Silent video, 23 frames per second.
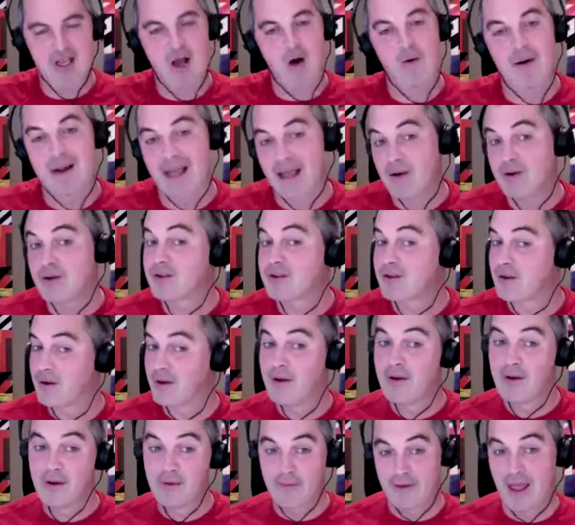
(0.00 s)
zone out
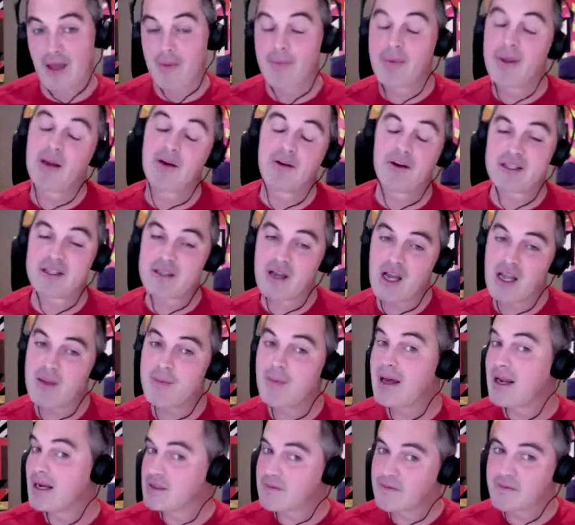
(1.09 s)
for that period of time.
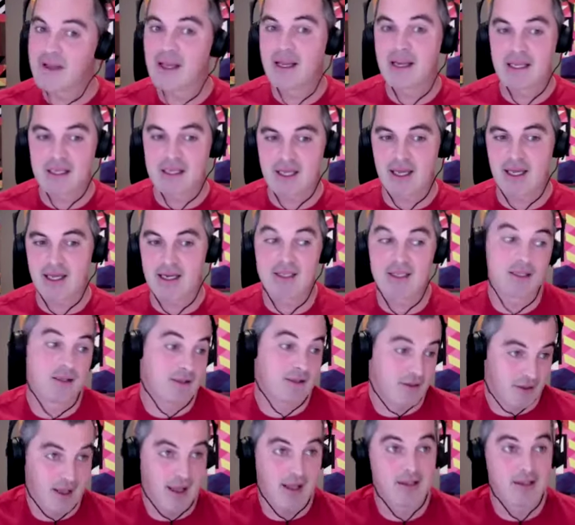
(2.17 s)
And
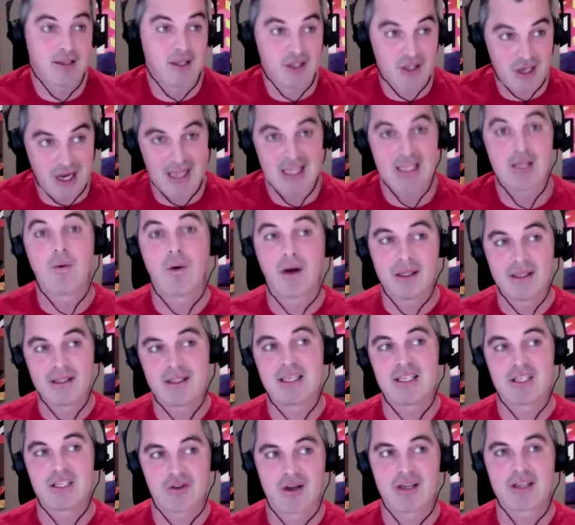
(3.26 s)
it's a genuine
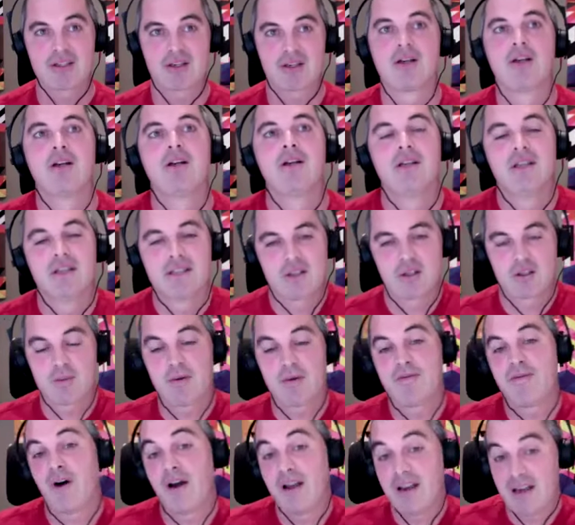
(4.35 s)
de-stressor. So it's about
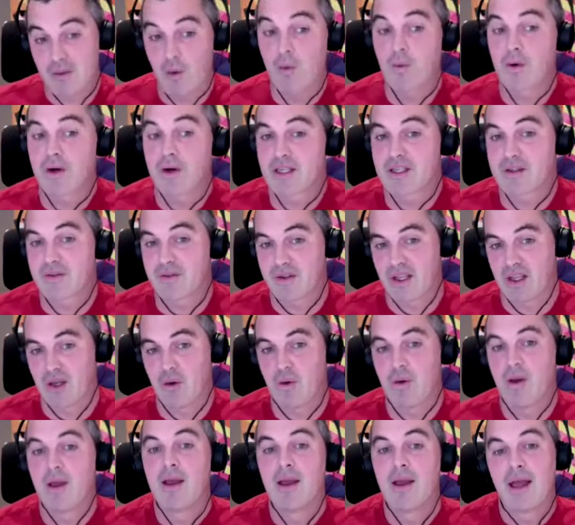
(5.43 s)
finding what works for
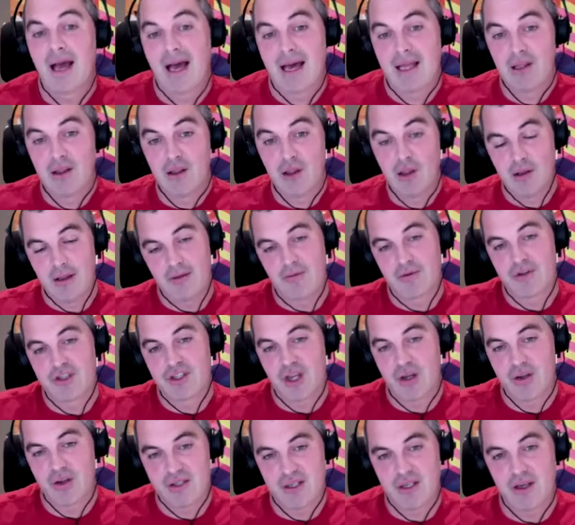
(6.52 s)
you, and
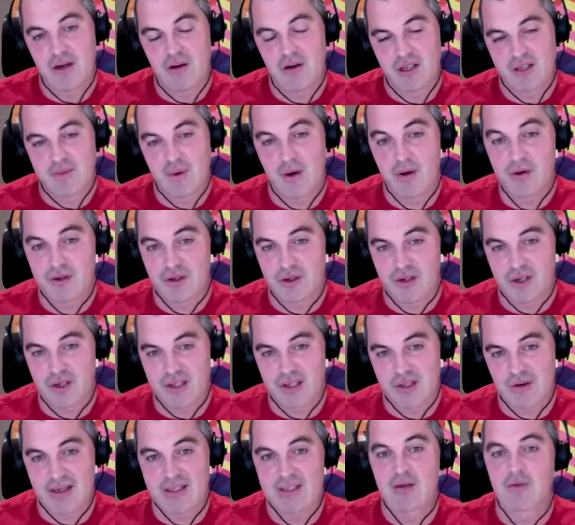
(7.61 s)
reducing your exposure to
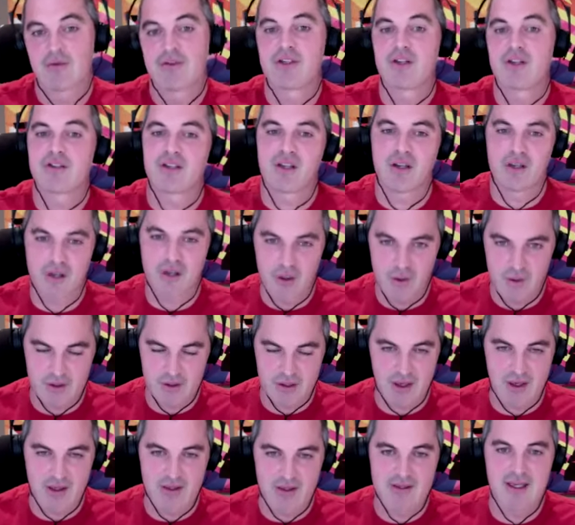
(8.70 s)
stress, so reducing your news
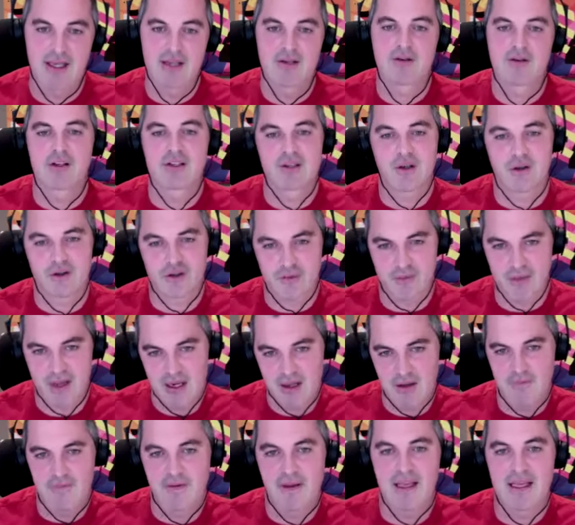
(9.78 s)
content or your social
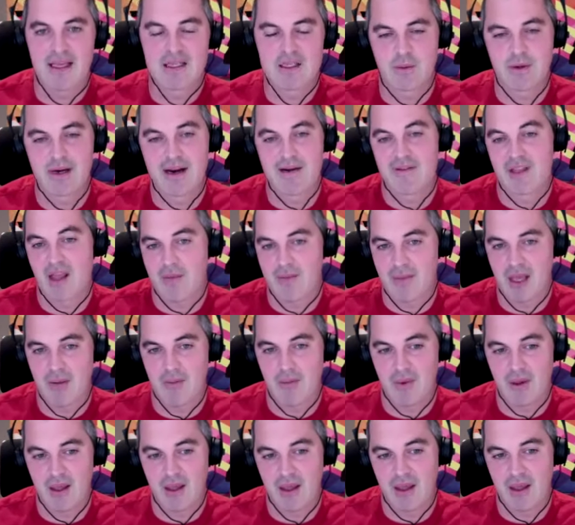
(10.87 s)
media feeds or whatever that may
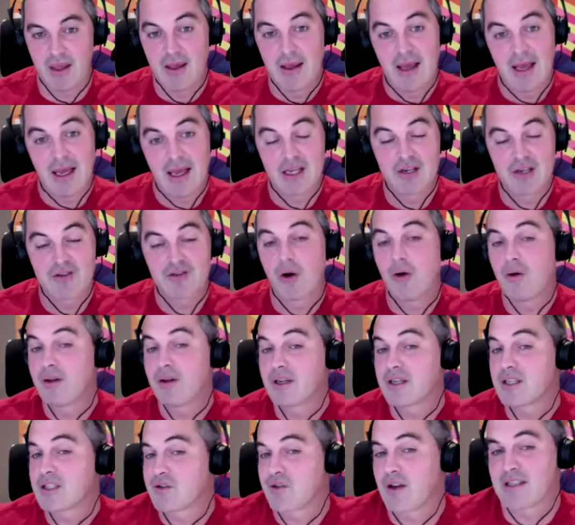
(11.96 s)
be, and controlling
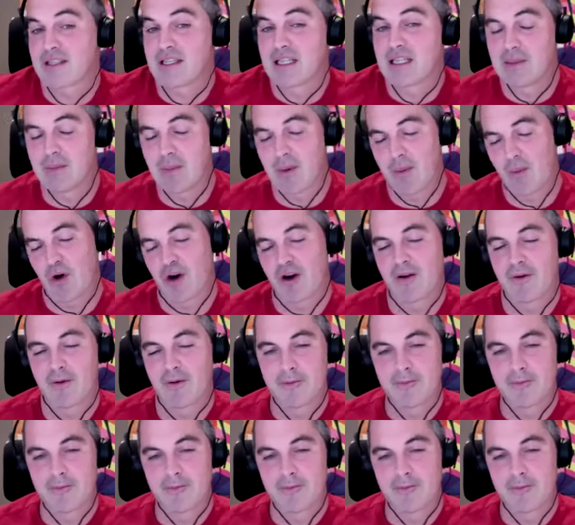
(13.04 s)
your stress a little bit more.